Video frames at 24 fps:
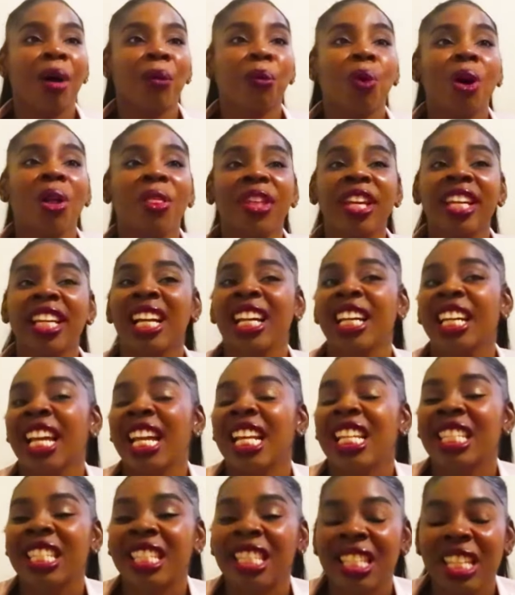One thing I
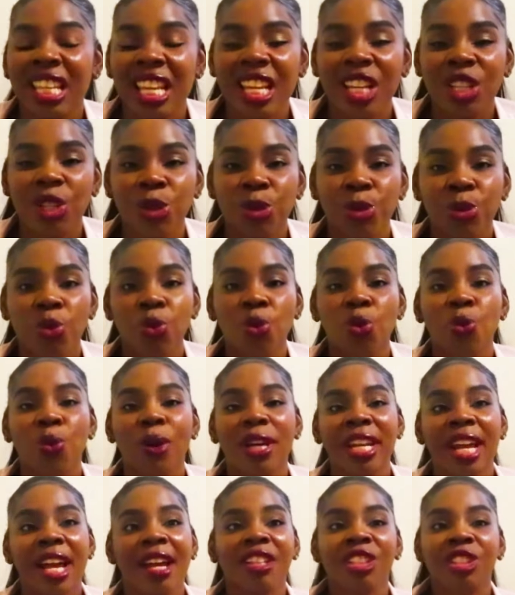can see too,
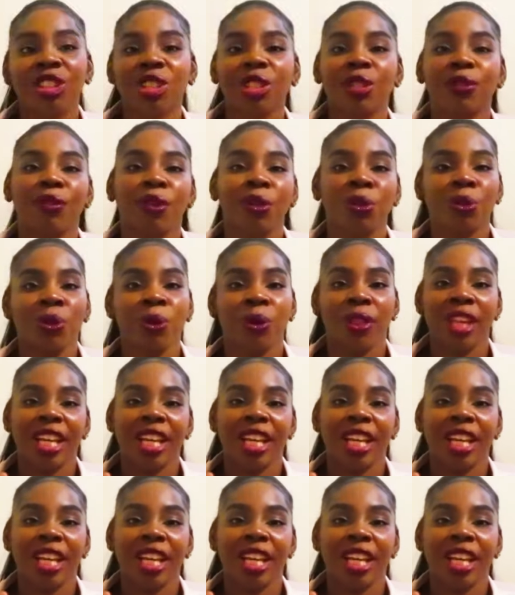when I just found out